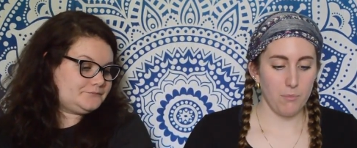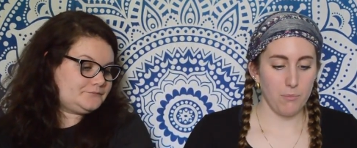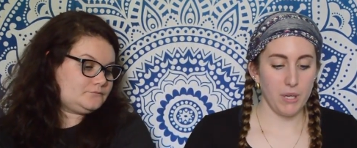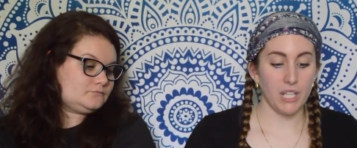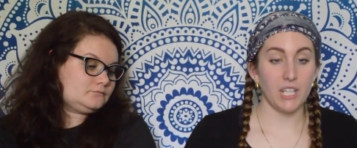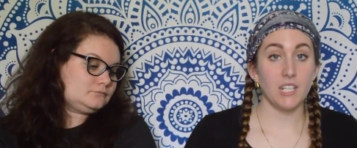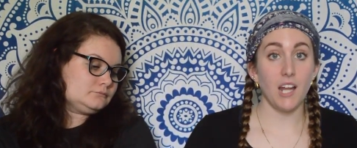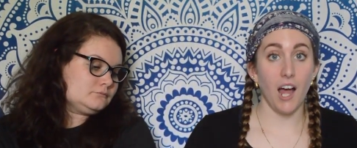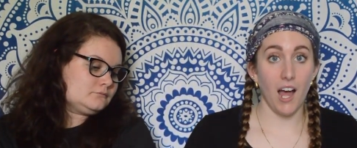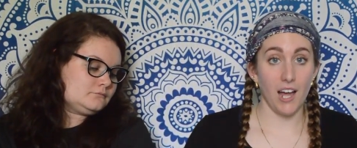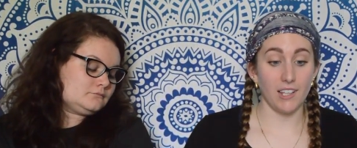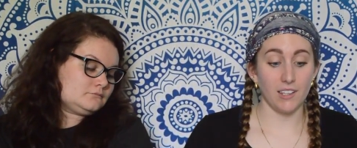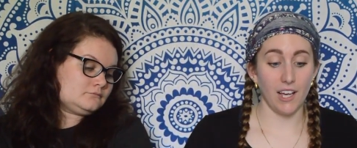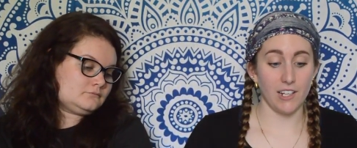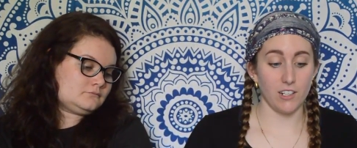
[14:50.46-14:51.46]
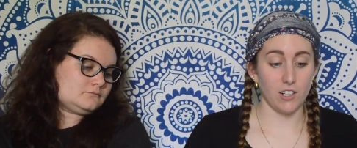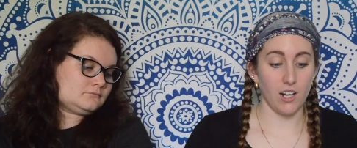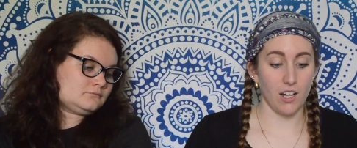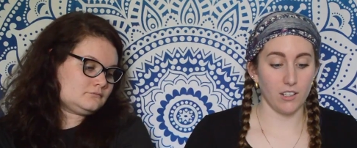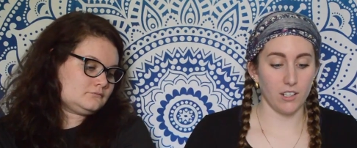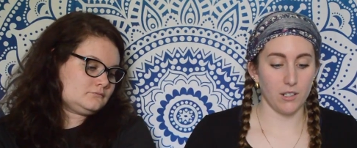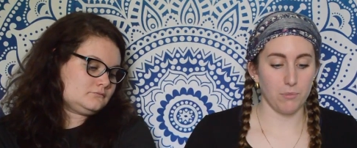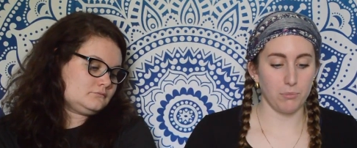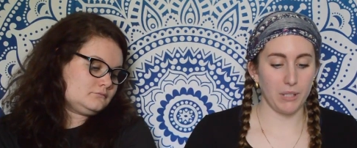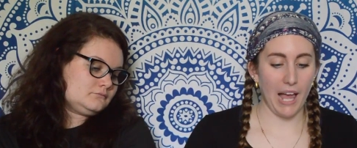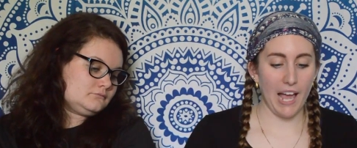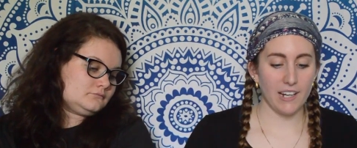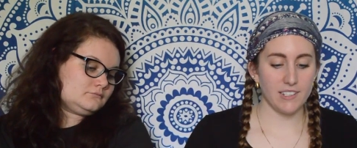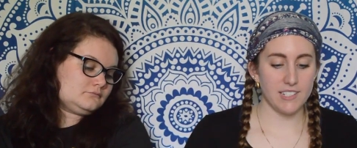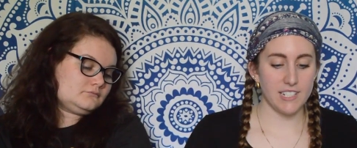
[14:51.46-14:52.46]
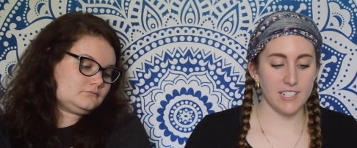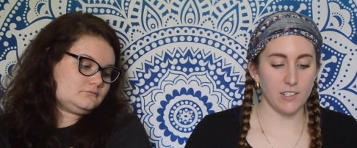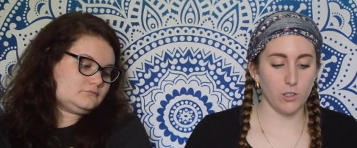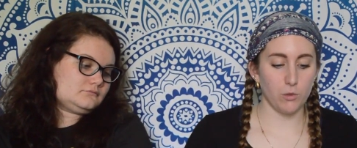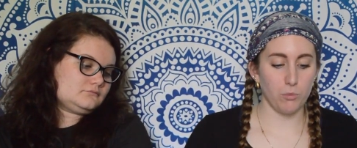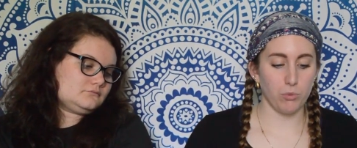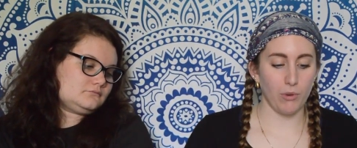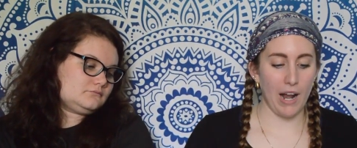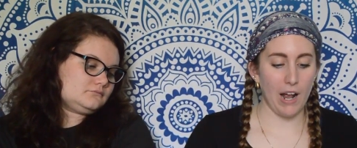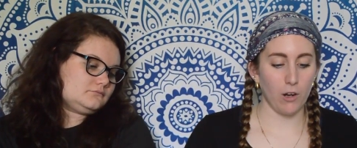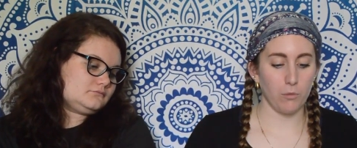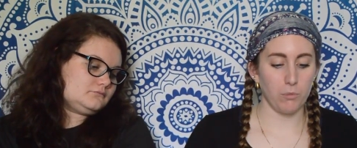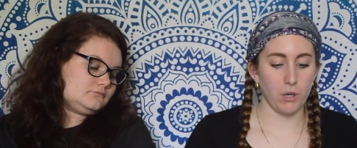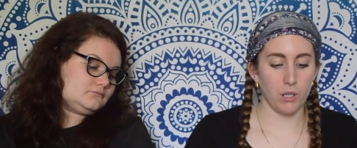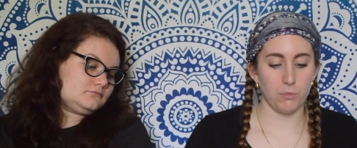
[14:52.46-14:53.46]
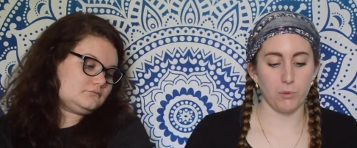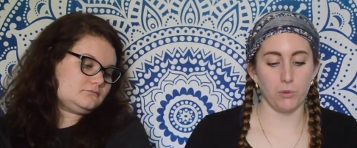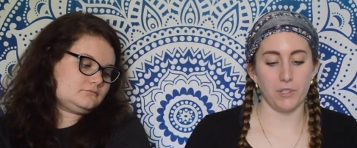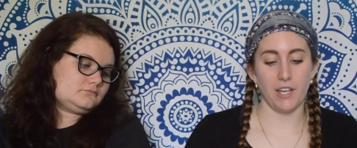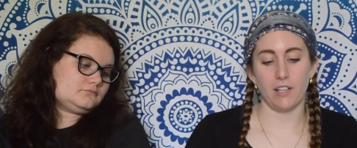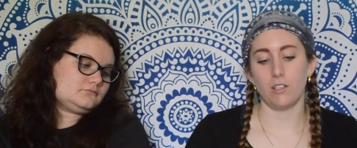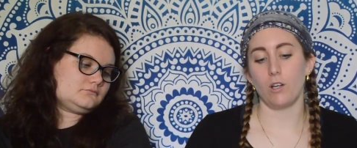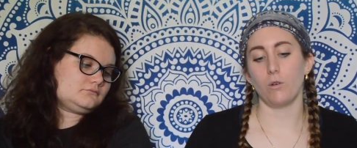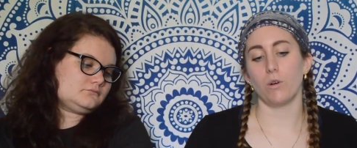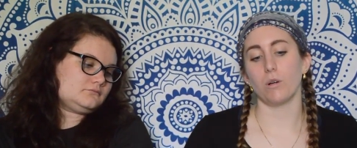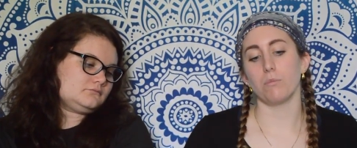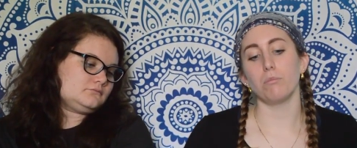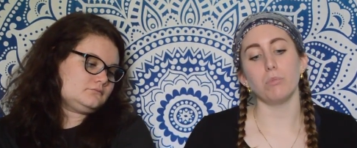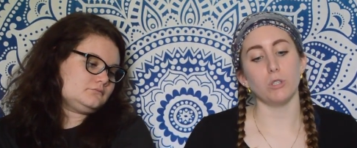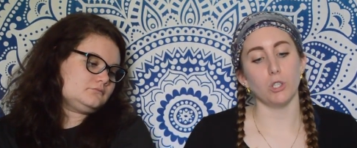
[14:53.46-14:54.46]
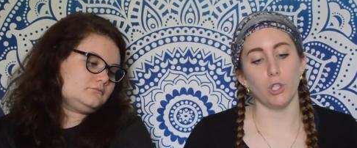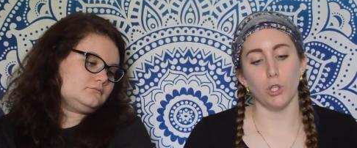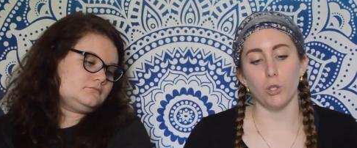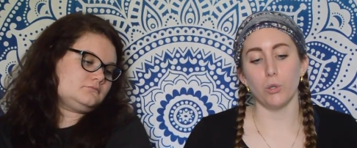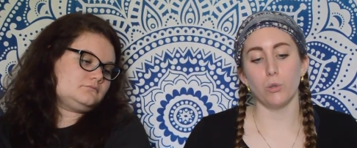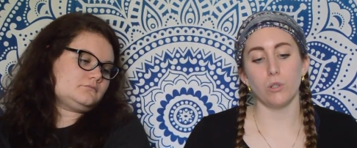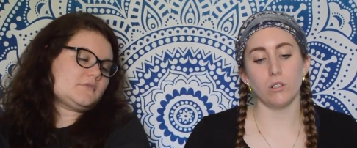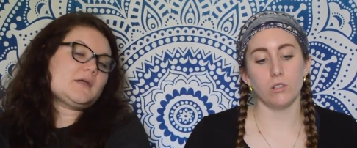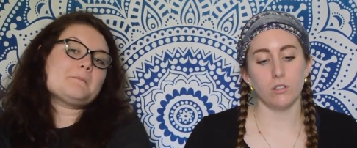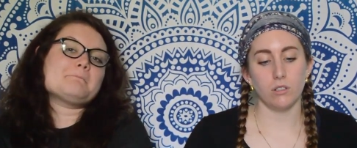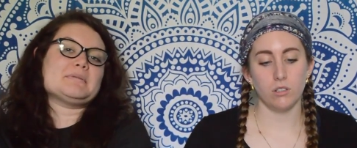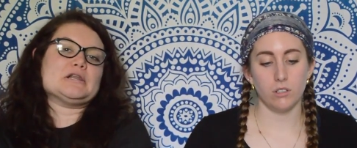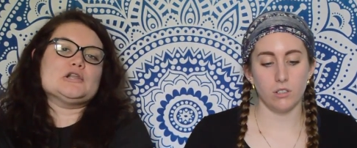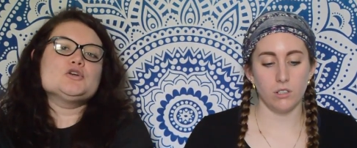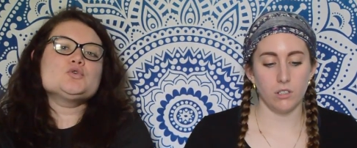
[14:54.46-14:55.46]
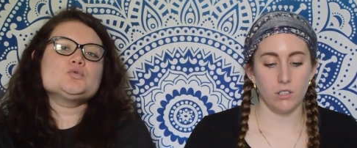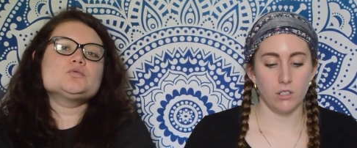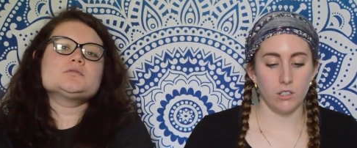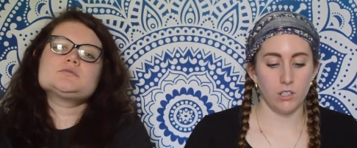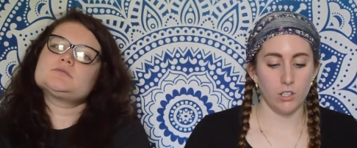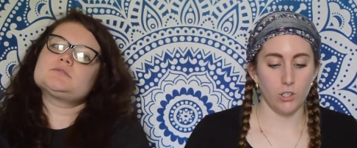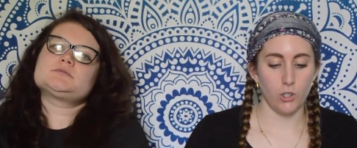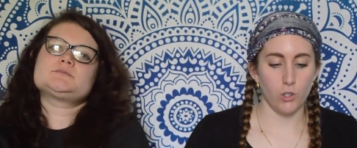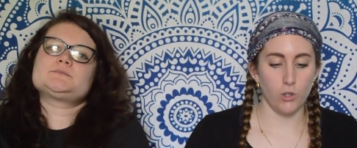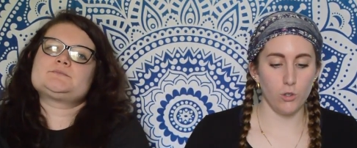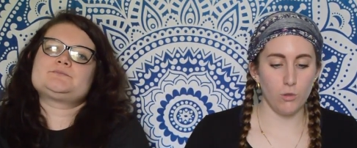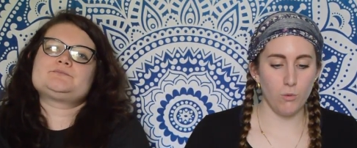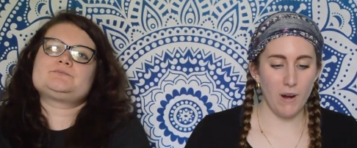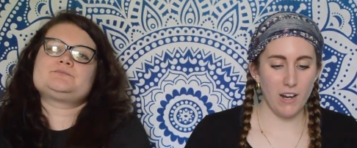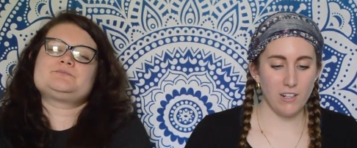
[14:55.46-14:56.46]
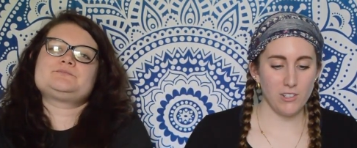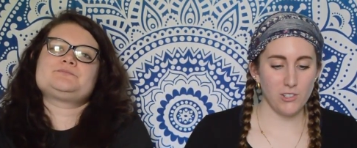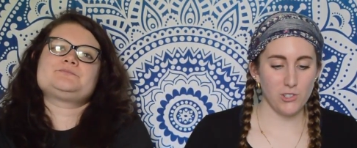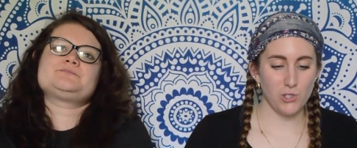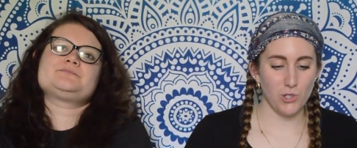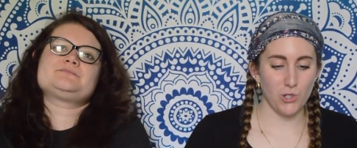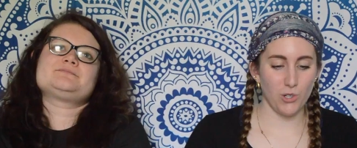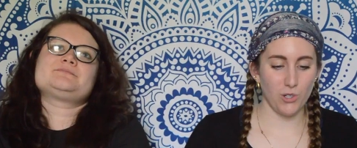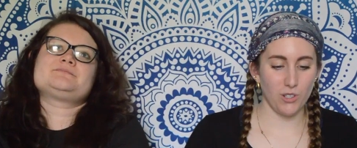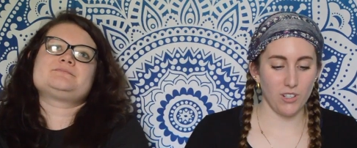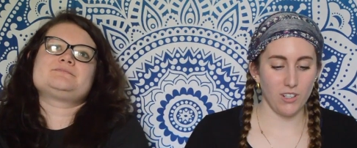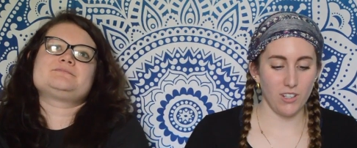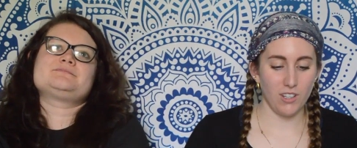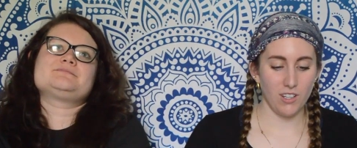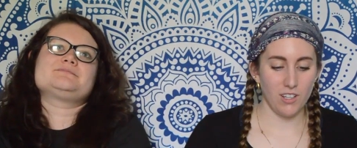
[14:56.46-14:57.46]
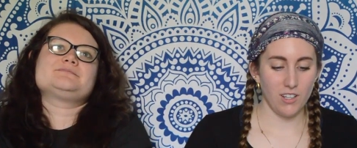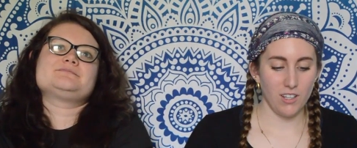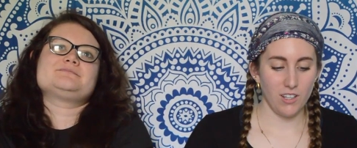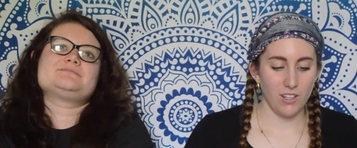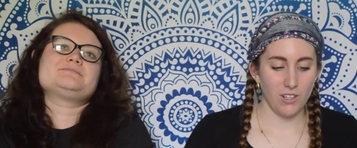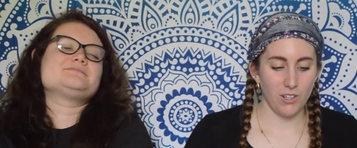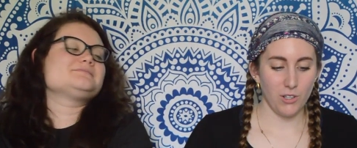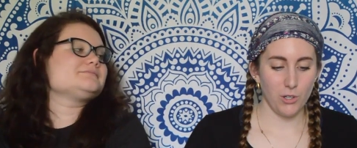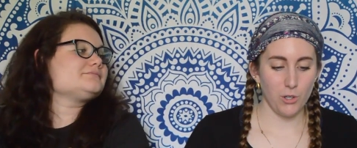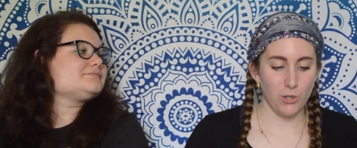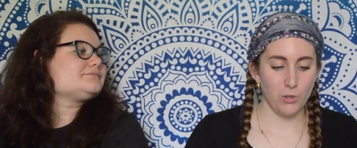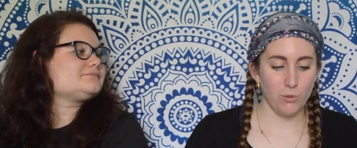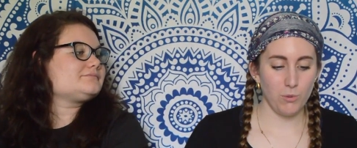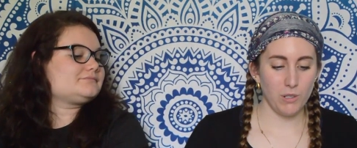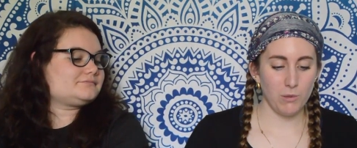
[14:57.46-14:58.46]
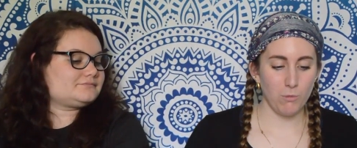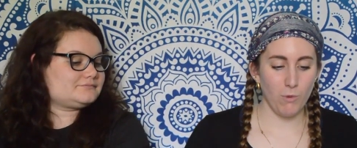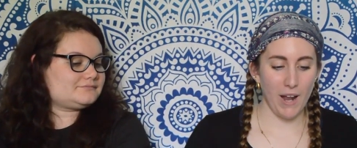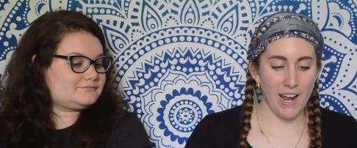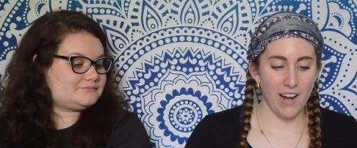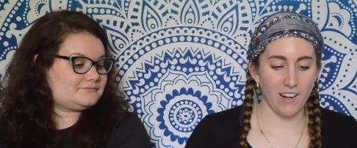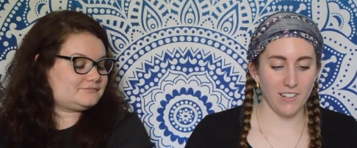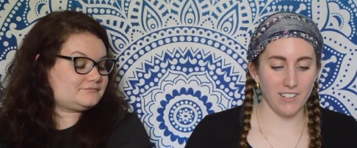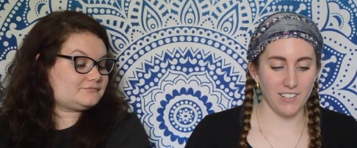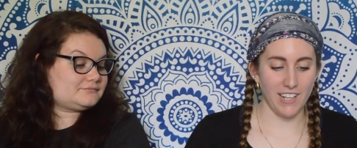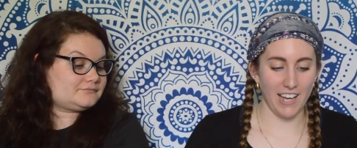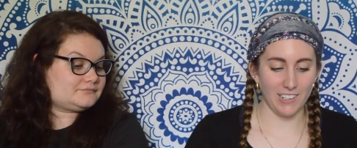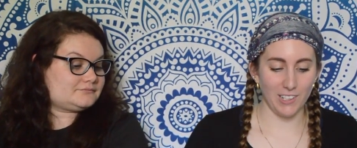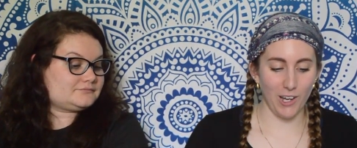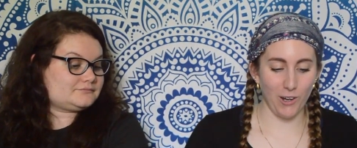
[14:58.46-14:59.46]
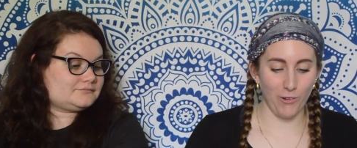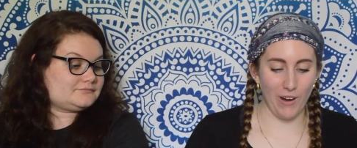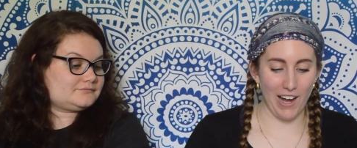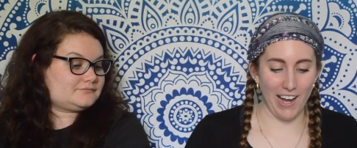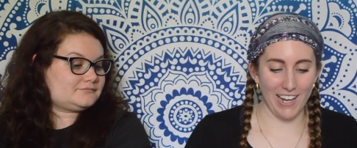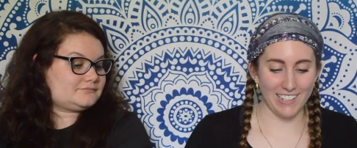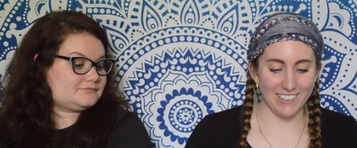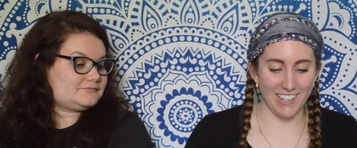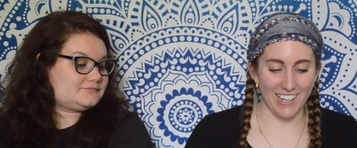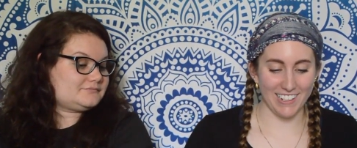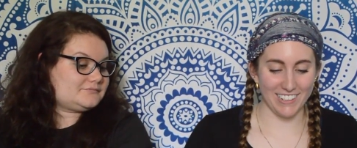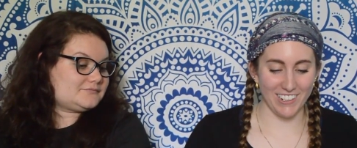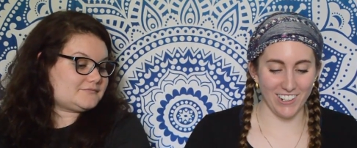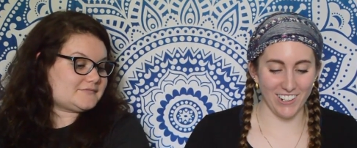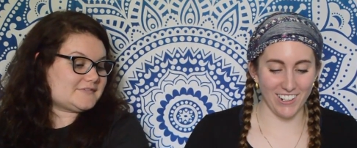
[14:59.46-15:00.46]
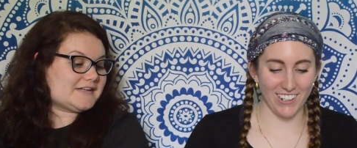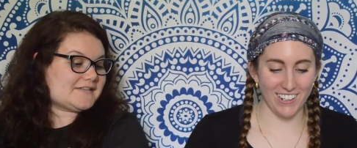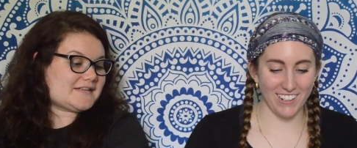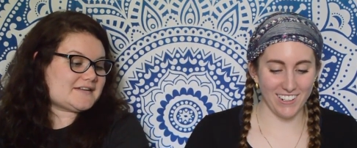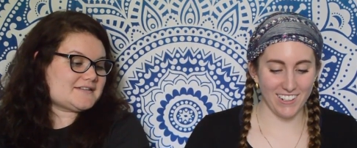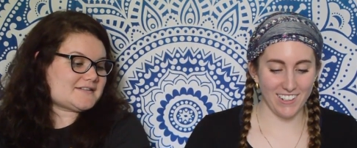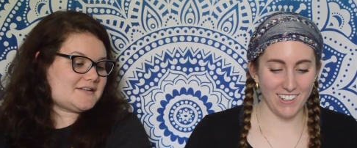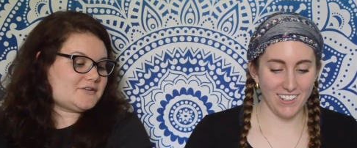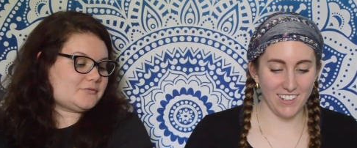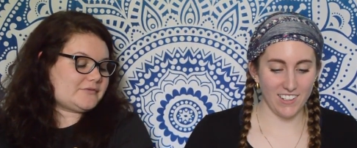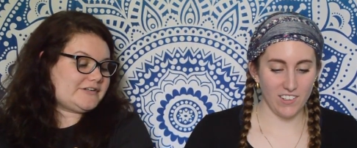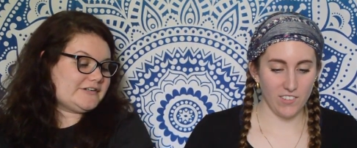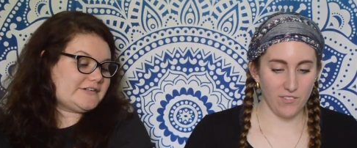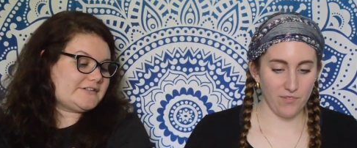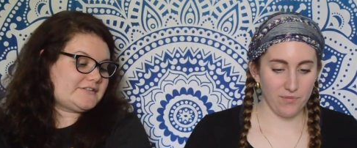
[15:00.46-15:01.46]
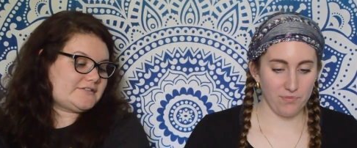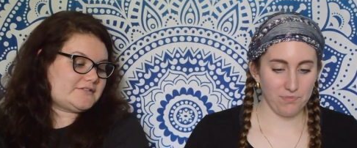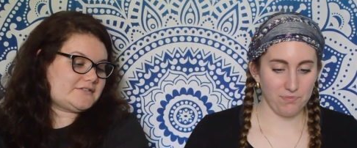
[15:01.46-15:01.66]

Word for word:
Speaker 1: Pick an eyeliner color: black, teal, brown, purple, yellow, or blue. Blue. Who wears? Who would wear yellow eyeliner? Yeah, that is kind of weird.